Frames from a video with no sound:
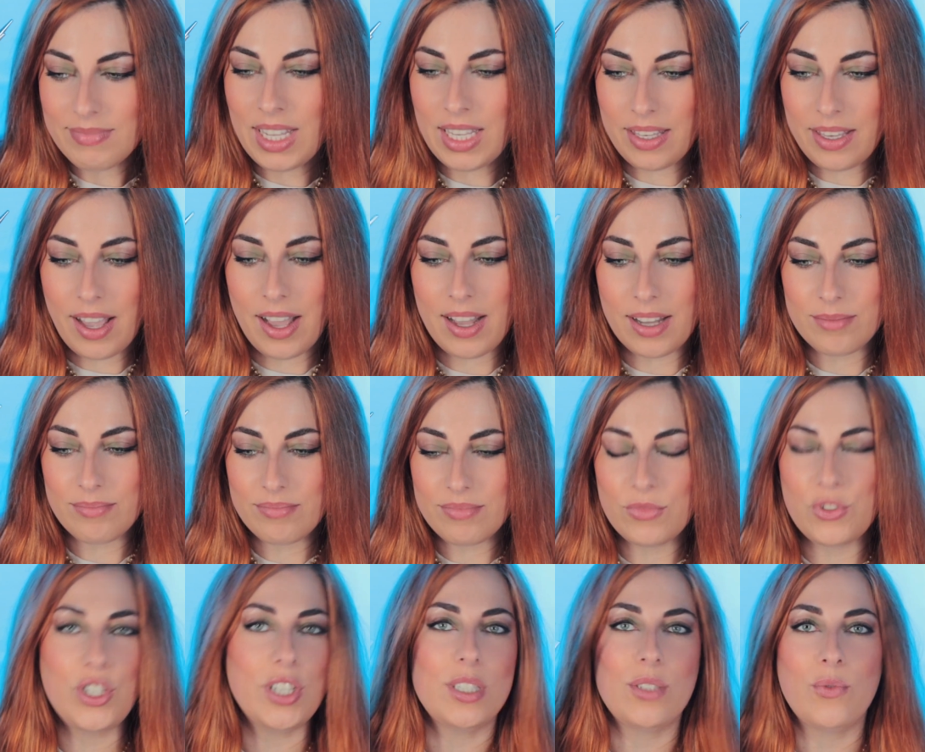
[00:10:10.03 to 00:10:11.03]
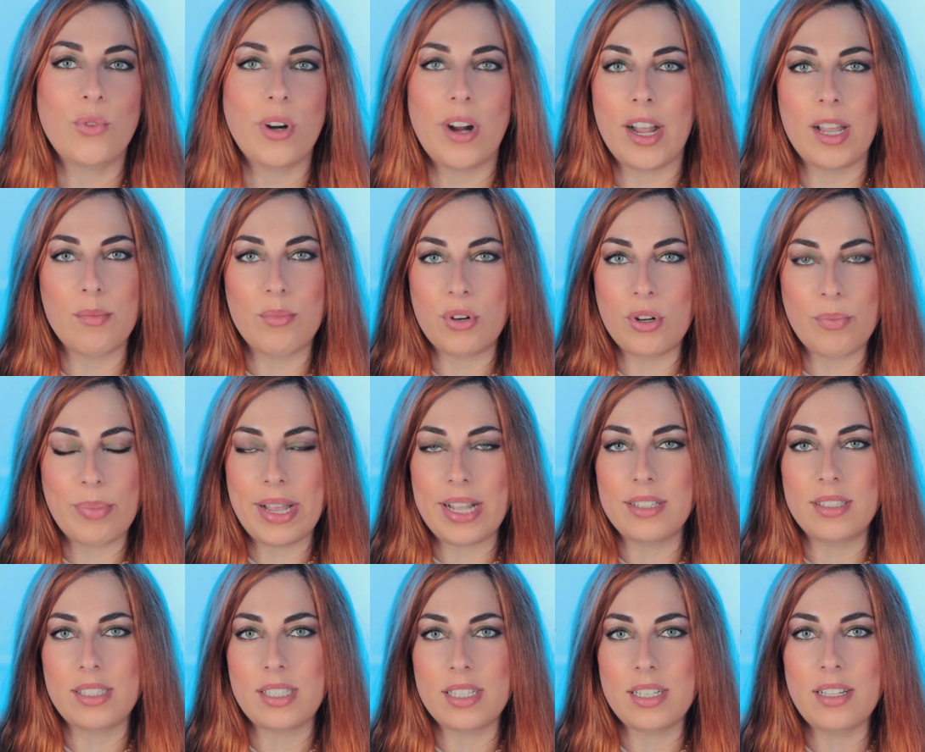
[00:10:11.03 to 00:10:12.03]
Yeah, just for eyebrow
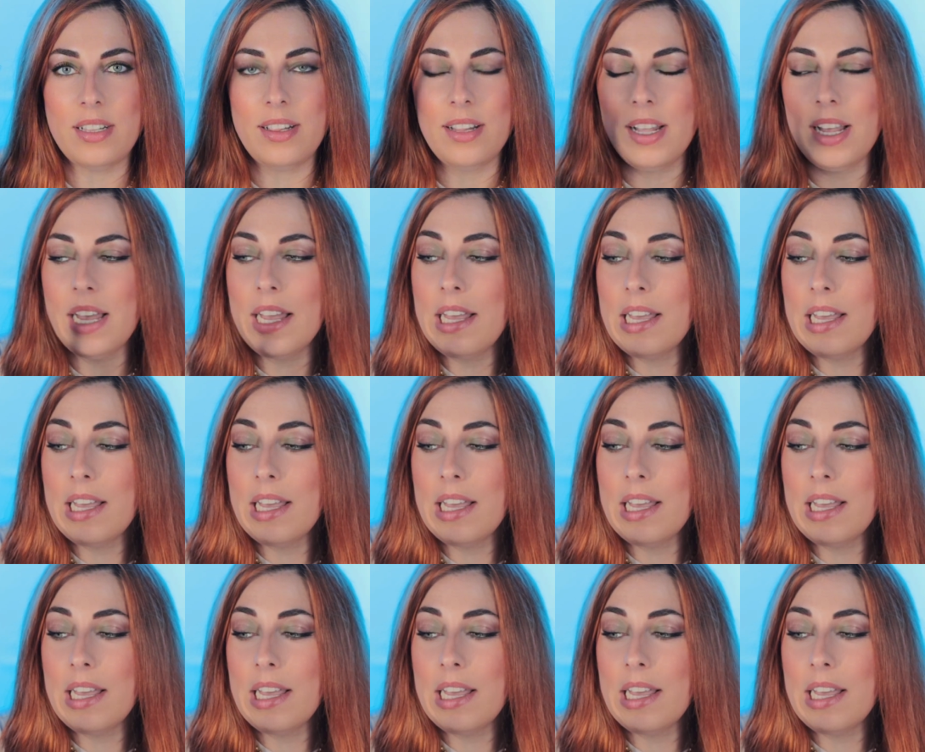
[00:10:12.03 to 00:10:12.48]
pencil.